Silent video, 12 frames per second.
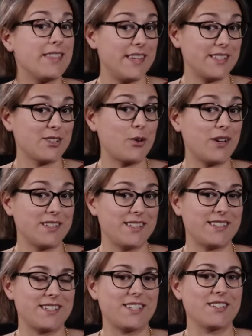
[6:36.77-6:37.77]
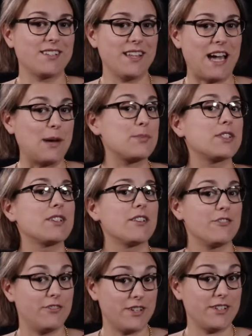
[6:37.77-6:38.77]
This causes it to collapse
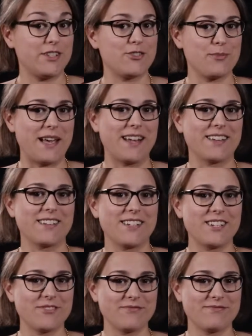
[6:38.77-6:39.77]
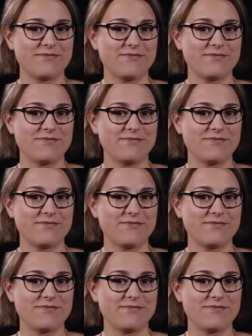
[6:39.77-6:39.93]
very dramatically.